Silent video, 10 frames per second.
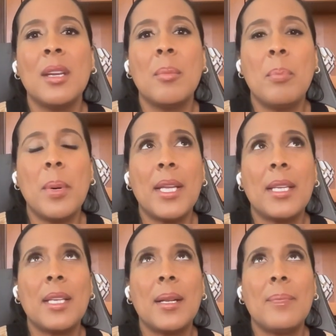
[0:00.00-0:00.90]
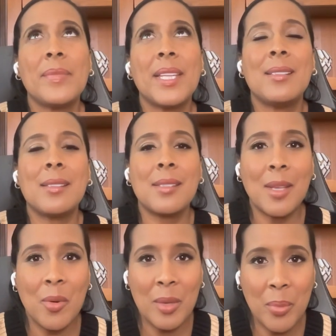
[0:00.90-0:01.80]
but it's
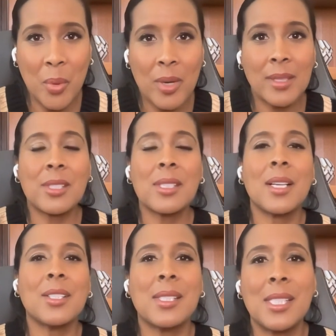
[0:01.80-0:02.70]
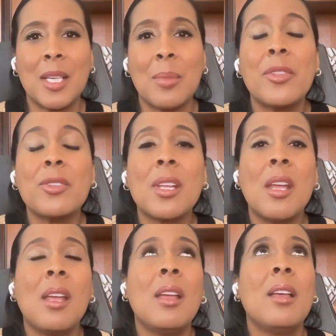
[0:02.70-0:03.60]
so important there's such a stigma there's
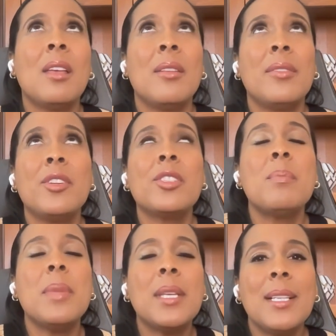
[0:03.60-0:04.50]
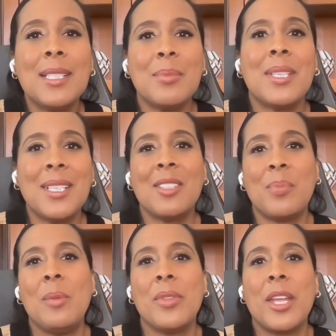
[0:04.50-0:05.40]
there's millions and millions
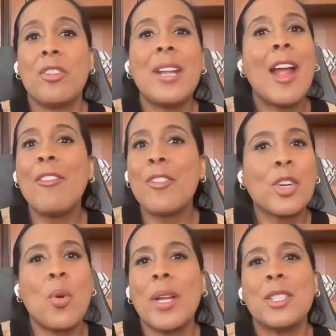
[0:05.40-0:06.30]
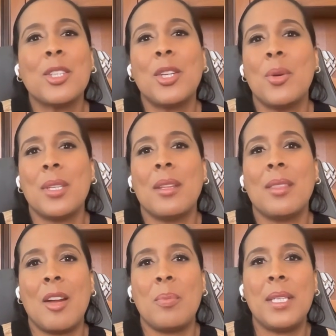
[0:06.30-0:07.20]
of people that are never going to go to
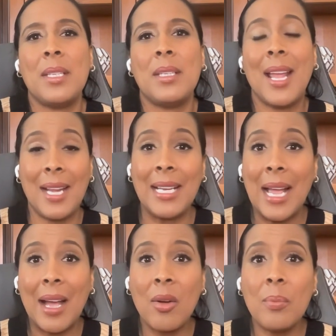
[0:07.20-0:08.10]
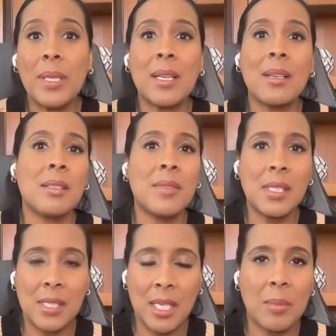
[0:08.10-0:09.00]
therapy anyhow because of
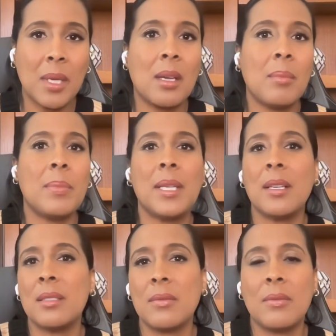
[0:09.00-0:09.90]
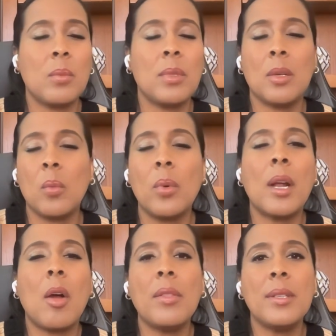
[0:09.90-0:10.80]
the stigma, because of you know
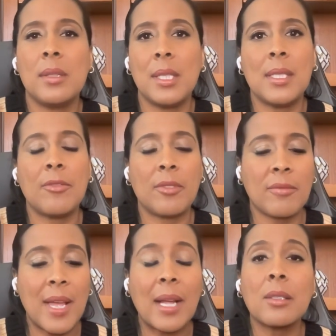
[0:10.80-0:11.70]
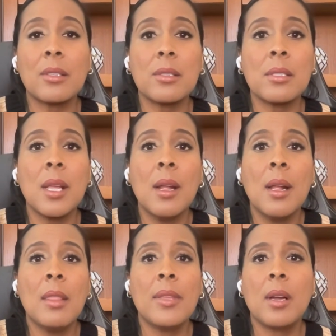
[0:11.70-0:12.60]
what all the, these different factors,
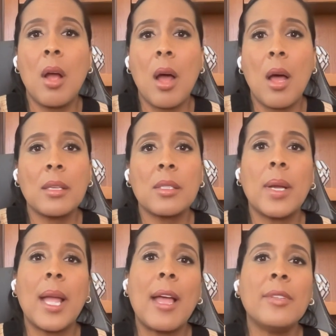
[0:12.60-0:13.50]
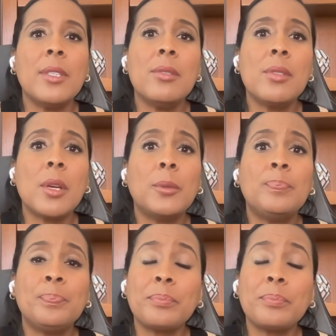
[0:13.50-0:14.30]
the cost, what have you. So